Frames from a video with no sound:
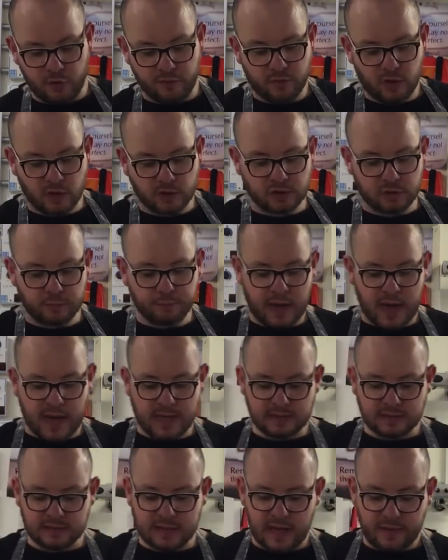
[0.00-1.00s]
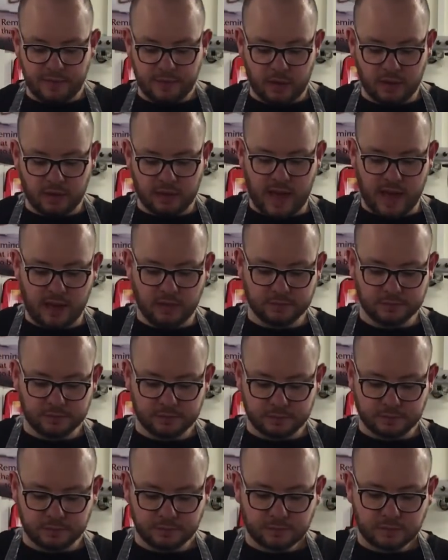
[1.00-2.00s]
we've got some pasta, okay?
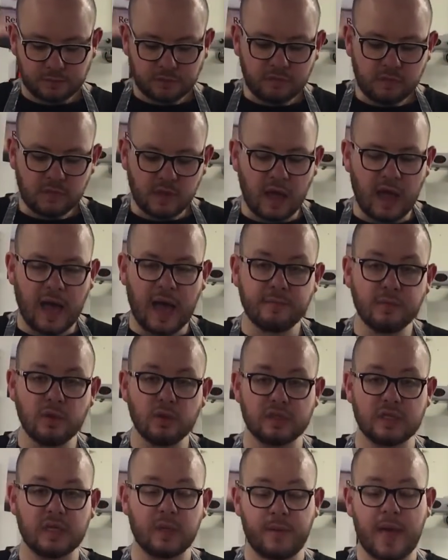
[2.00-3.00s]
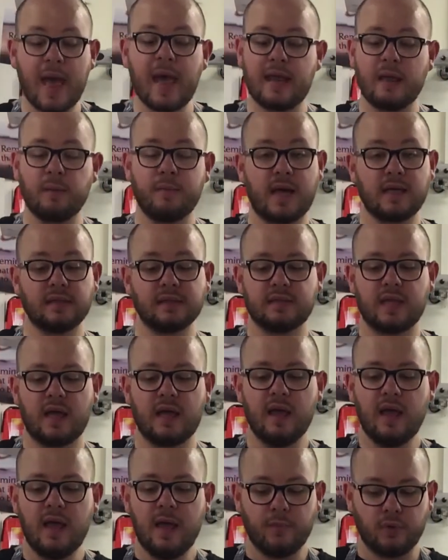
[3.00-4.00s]
I'm using a penne
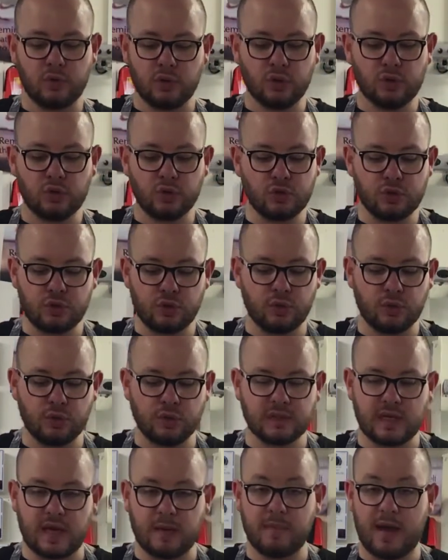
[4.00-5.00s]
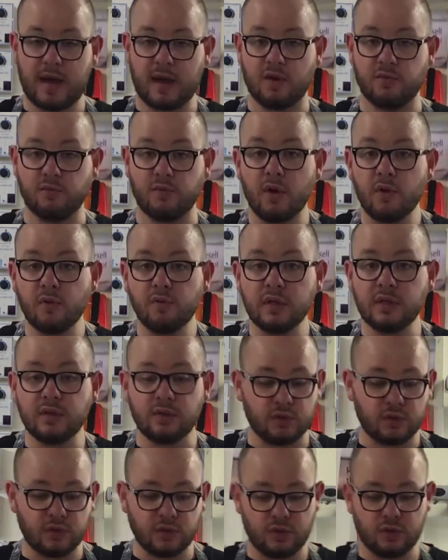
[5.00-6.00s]
pasta, but you could use a macaroni,
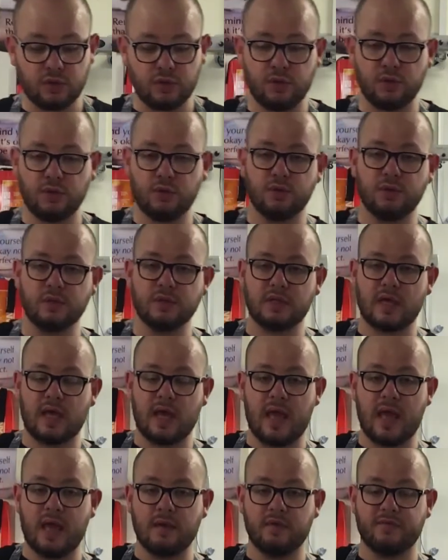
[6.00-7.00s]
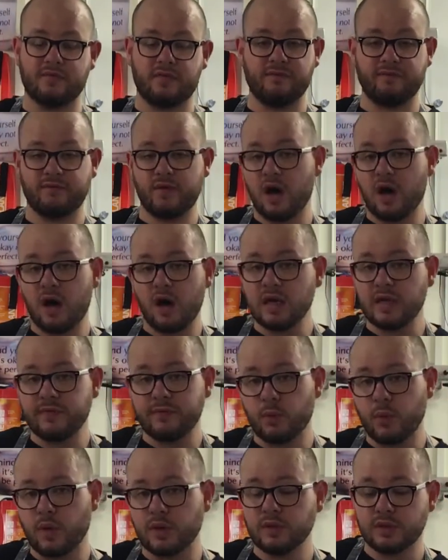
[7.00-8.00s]
you could use a farfalle if
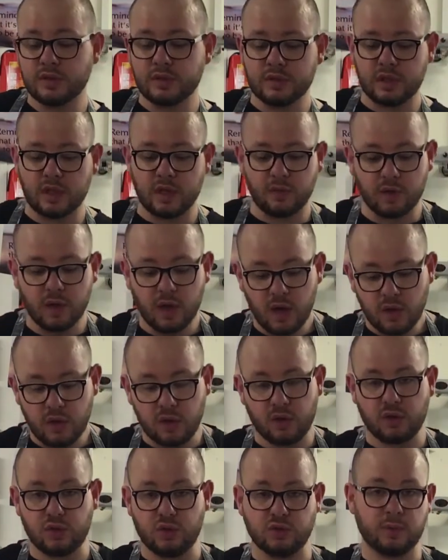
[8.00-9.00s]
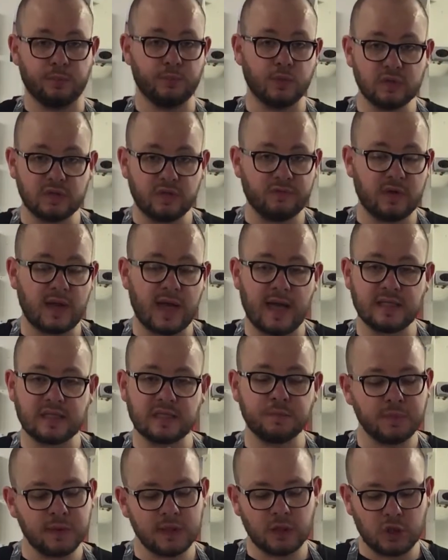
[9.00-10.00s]
you wanted to, you could use a butterfly,
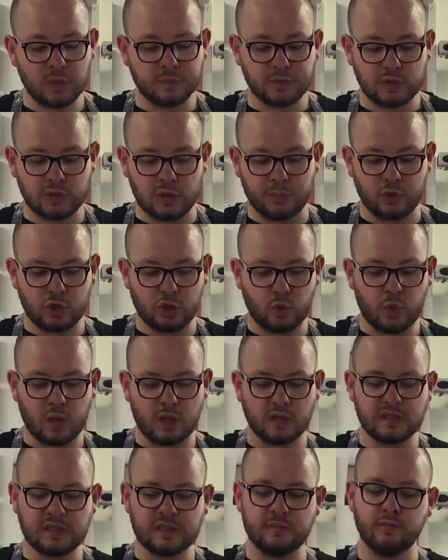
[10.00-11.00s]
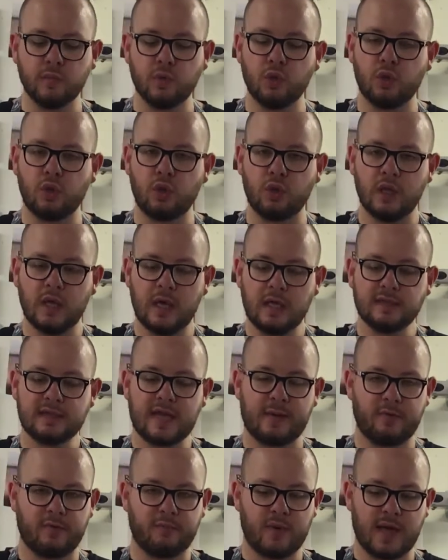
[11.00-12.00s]
completely up to you, but you want a small
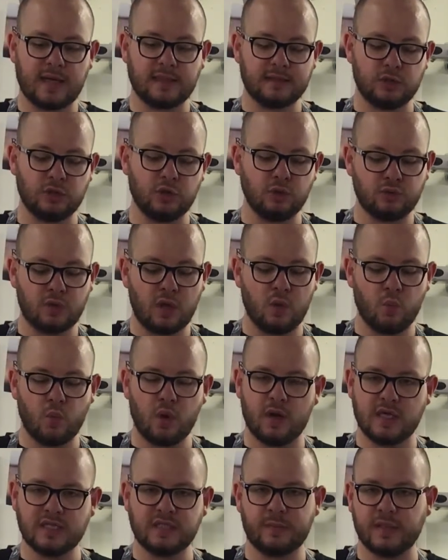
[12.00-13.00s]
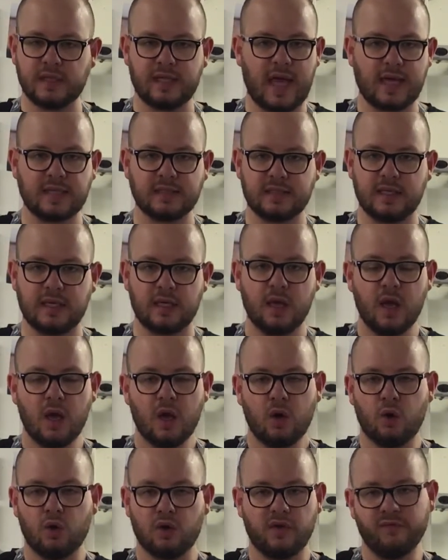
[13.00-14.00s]
type of pasta. You don't want a spaghetti
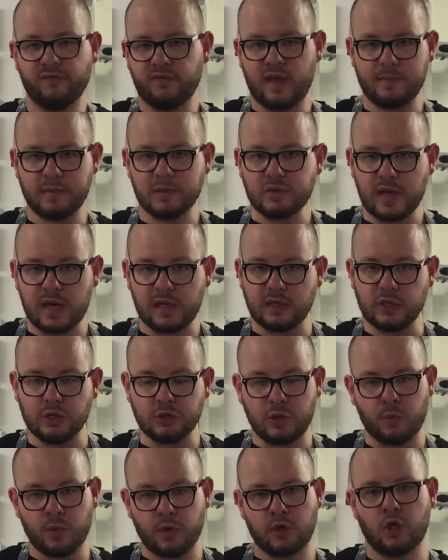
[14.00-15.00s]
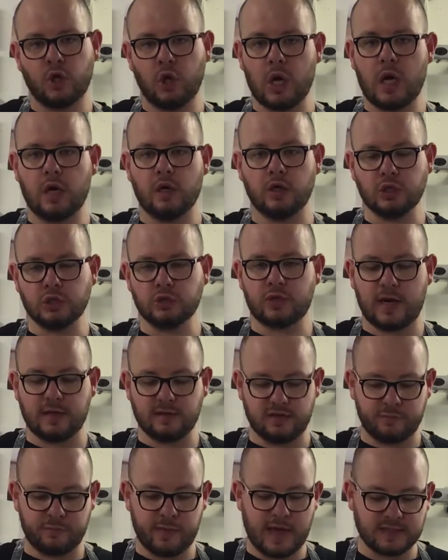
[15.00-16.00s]
or a vermicelli, you don't want long
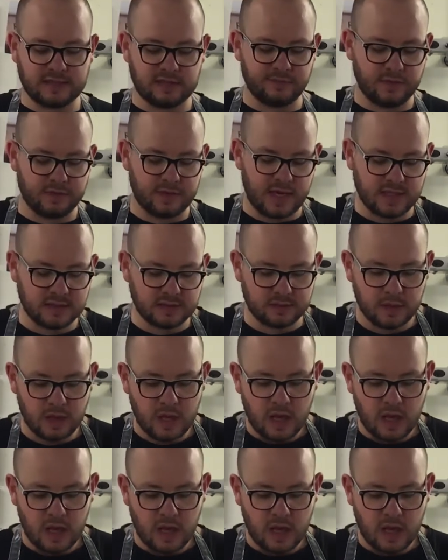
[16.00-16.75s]
strands of pasta for this.